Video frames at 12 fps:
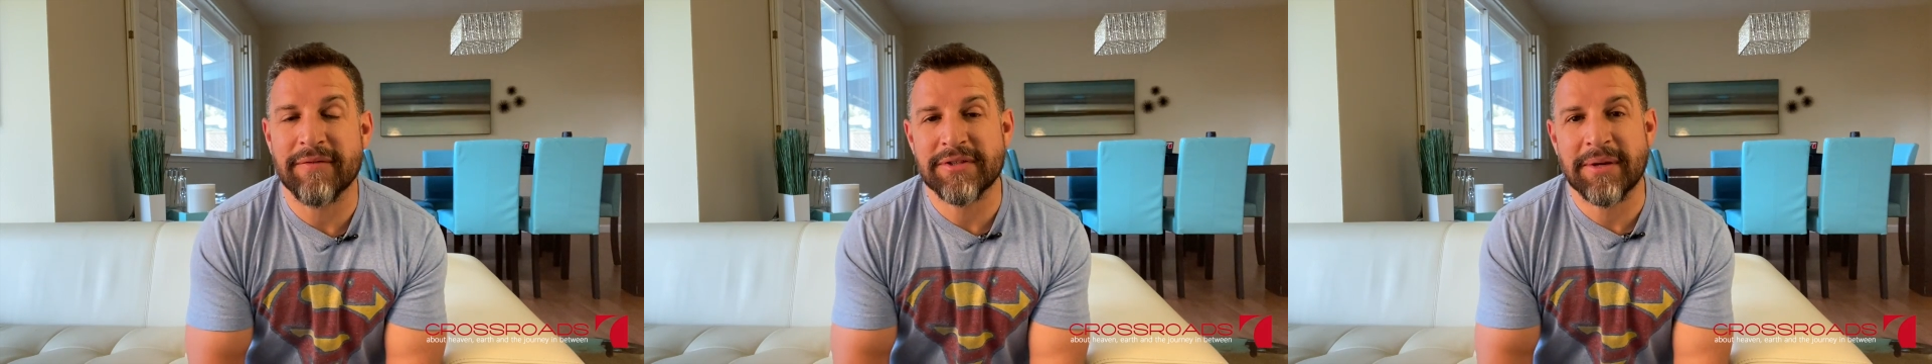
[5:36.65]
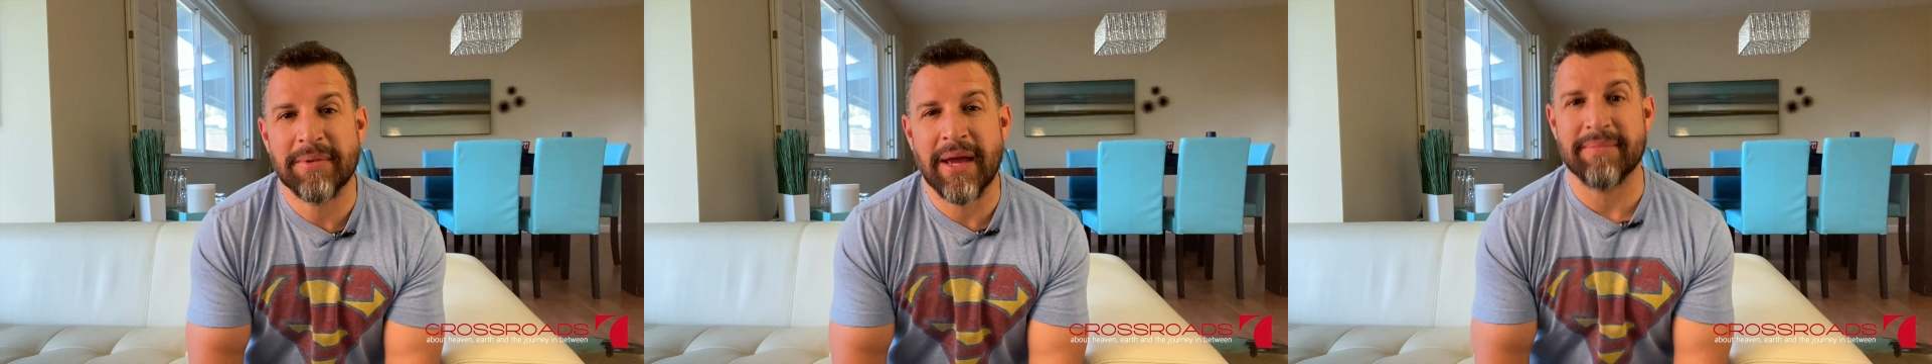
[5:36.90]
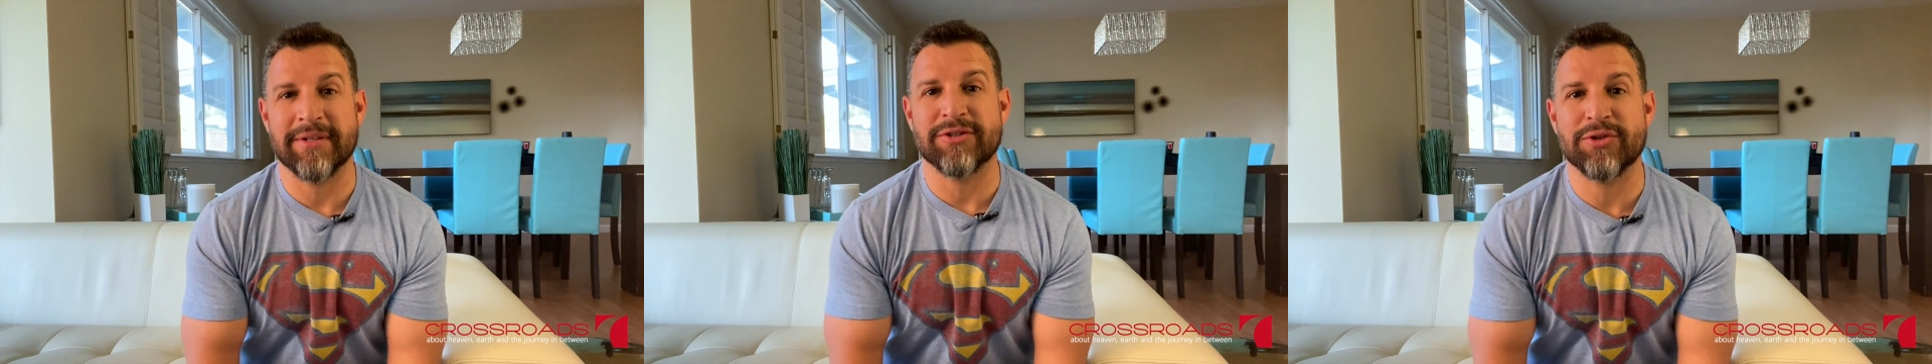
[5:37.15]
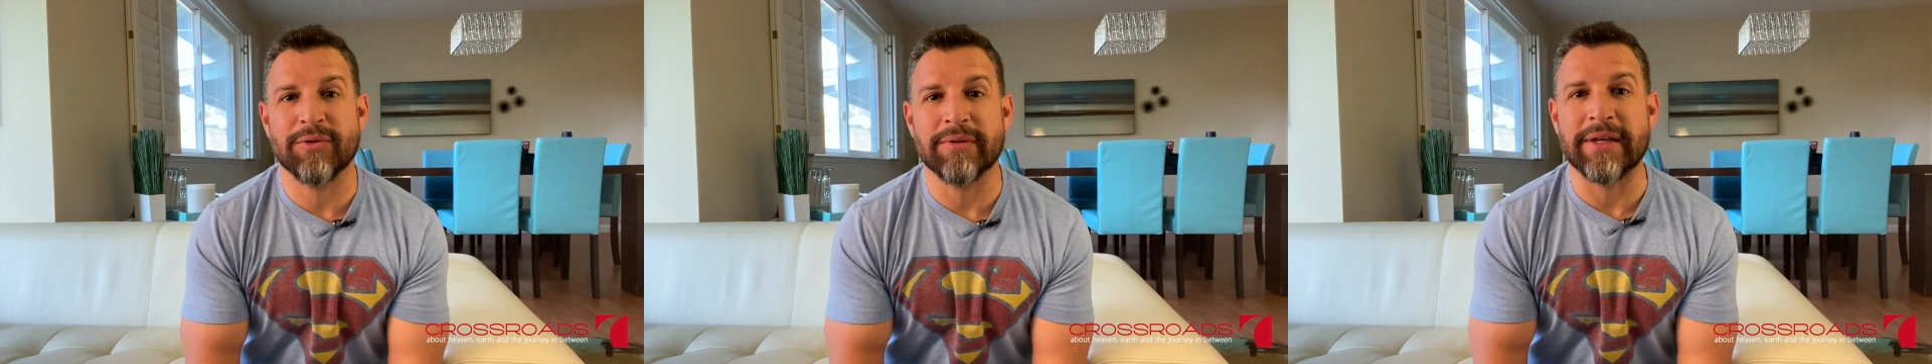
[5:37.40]
Sometimes it
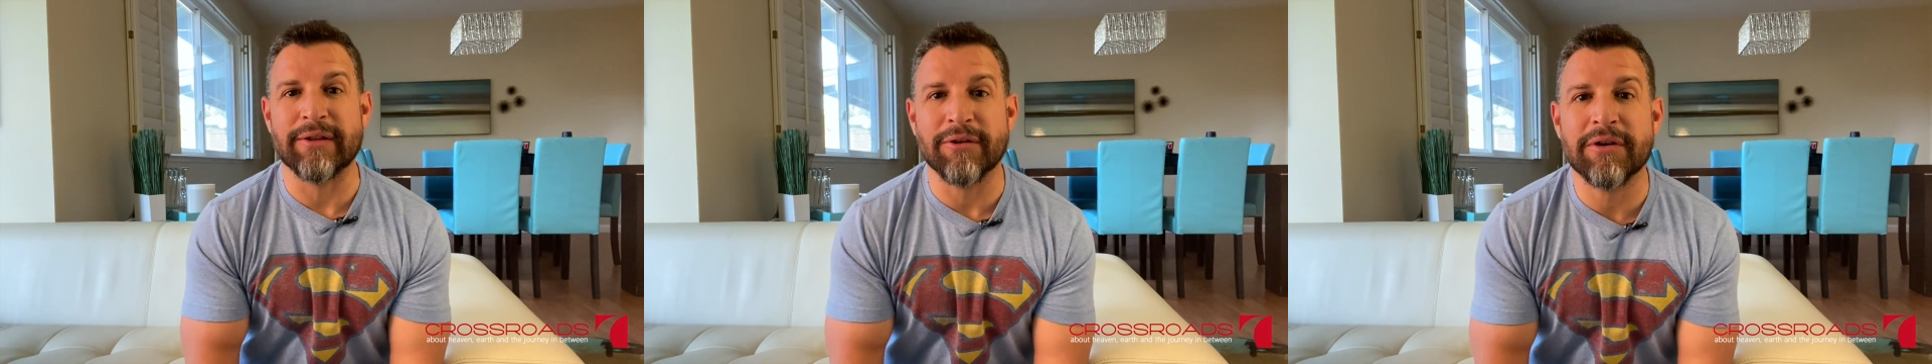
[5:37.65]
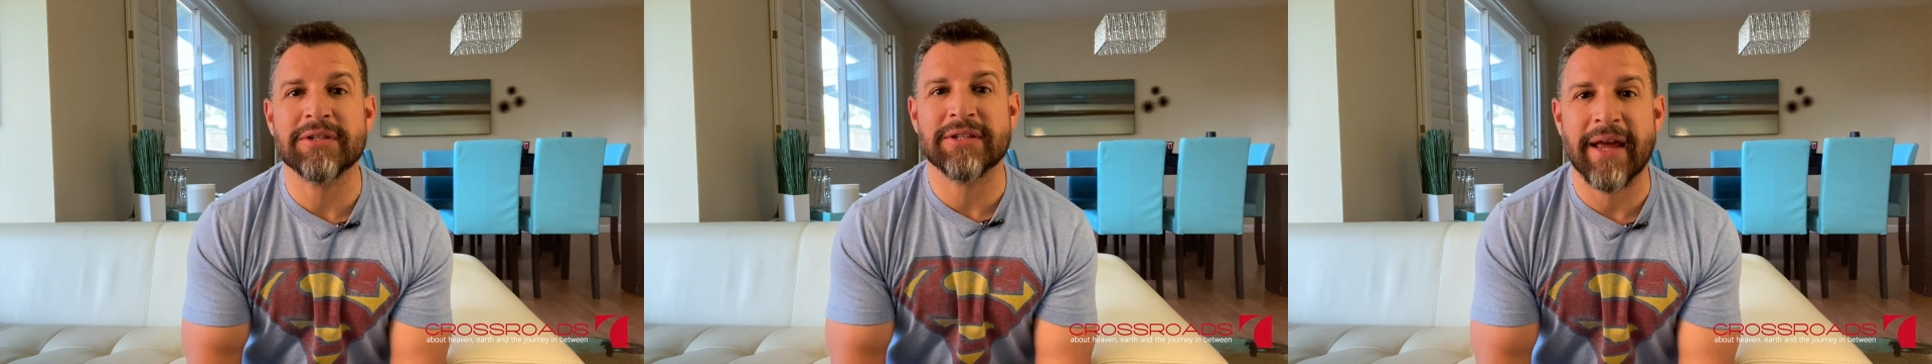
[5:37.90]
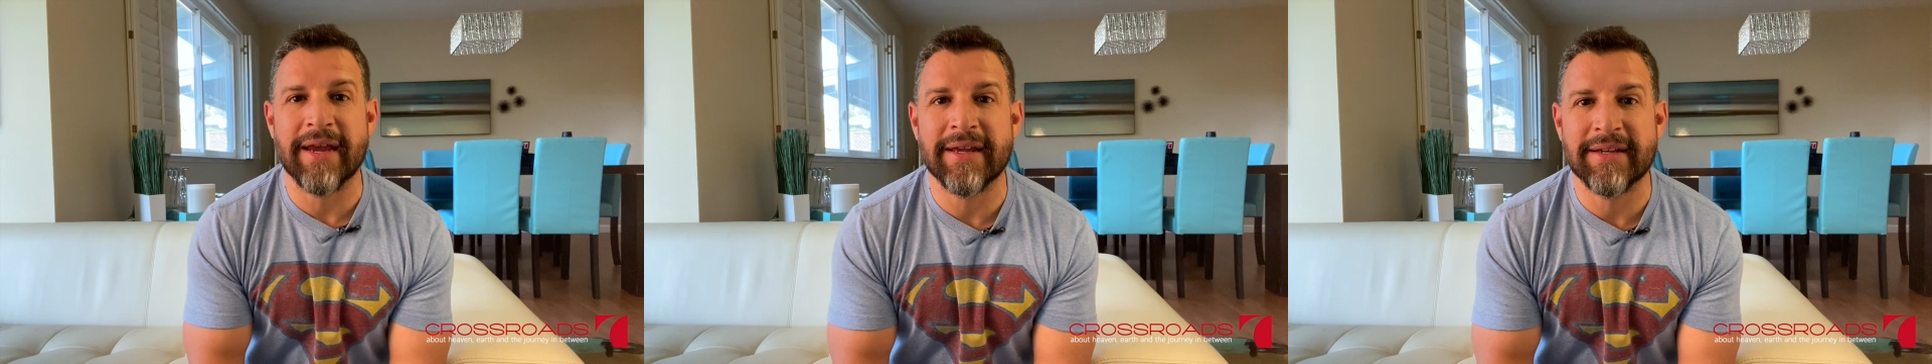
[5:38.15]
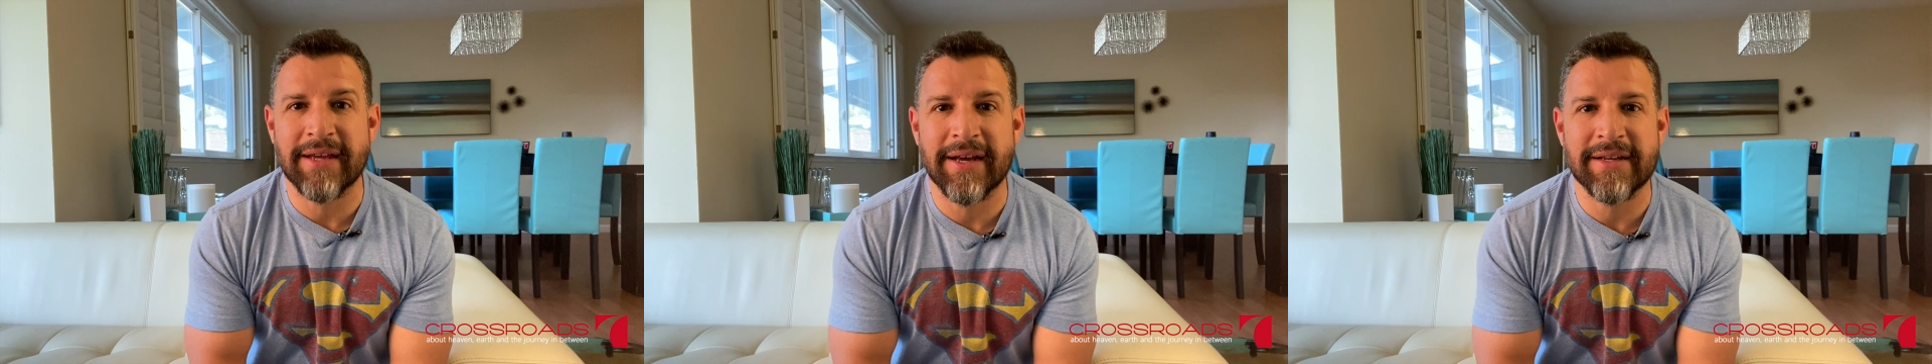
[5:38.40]
certainly looks like it
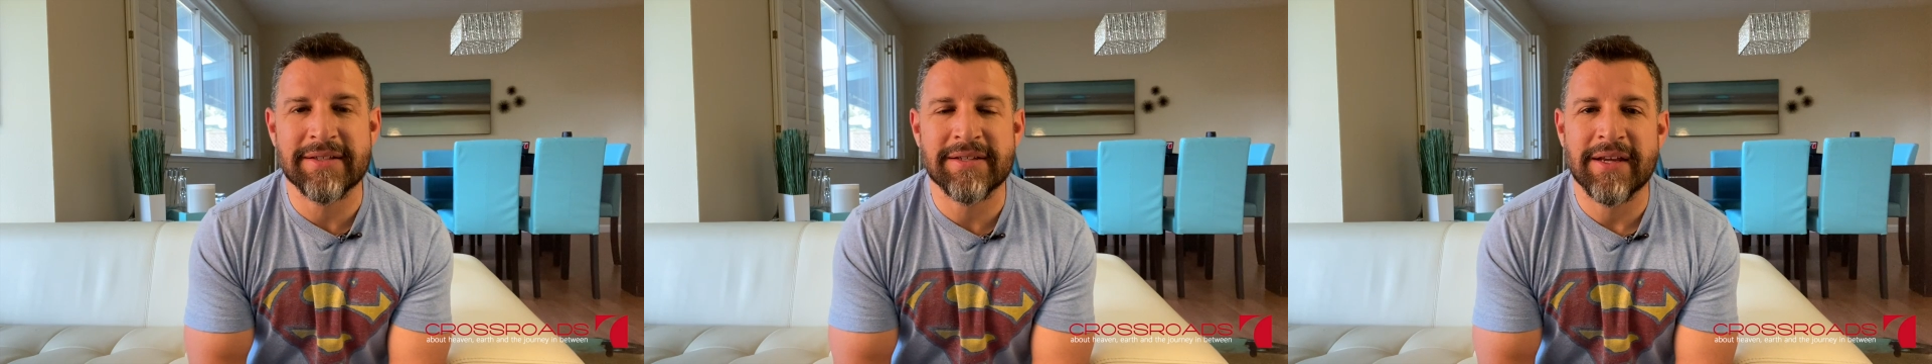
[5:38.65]
to us.